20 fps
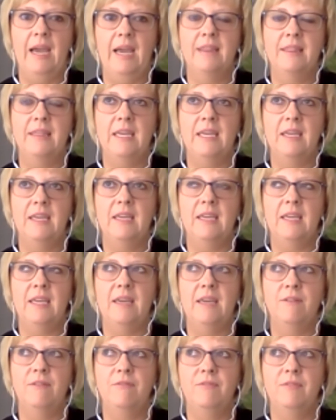I think
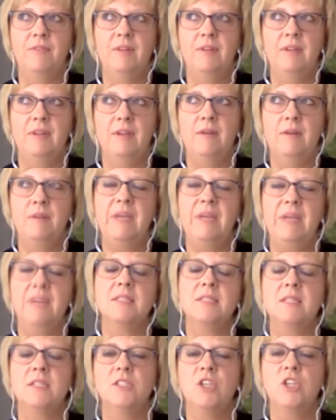
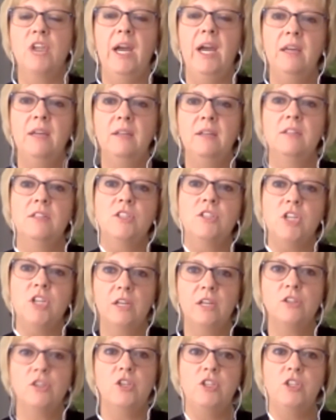because the
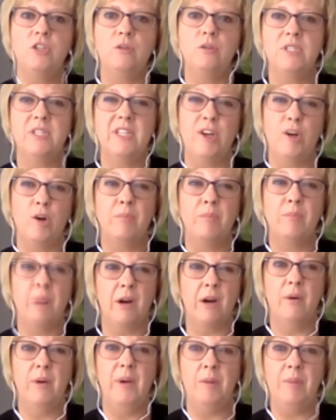child should use their
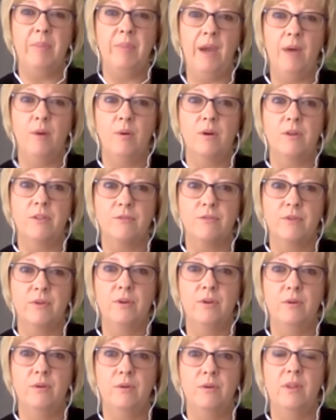borrowing power
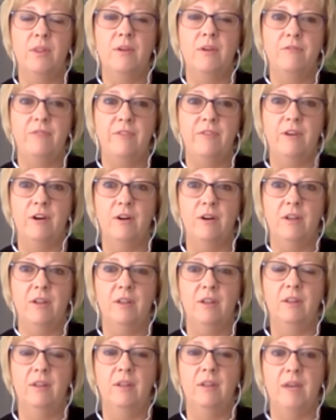through the
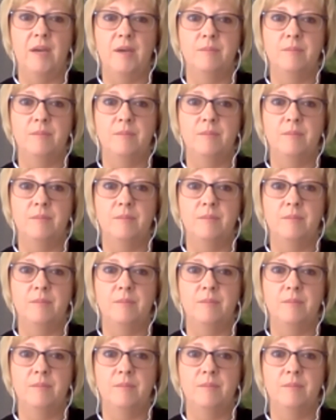federal